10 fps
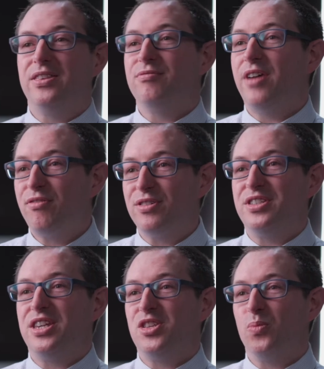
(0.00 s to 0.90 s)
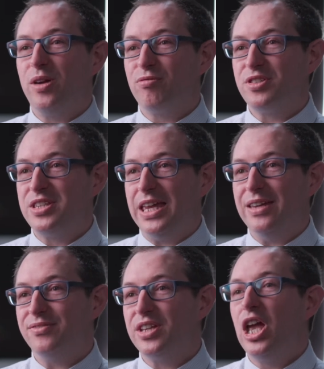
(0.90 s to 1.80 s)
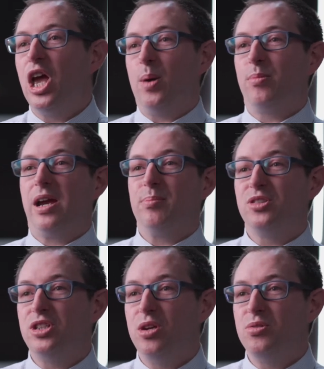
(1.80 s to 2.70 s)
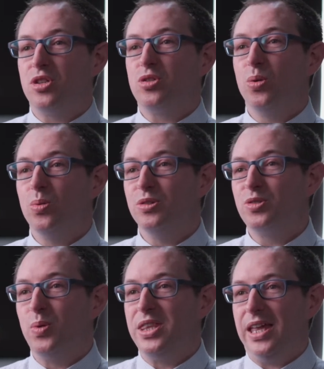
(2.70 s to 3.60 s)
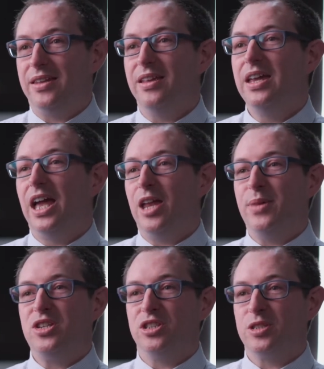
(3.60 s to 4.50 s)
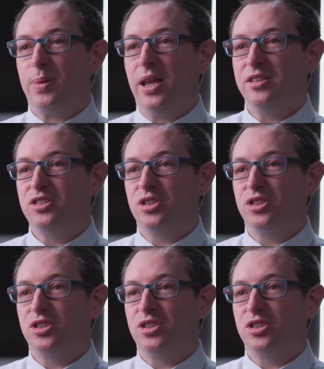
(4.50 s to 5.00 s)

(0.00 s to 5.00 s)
the references that we've received. And we're able to use the tools within Admissions Plus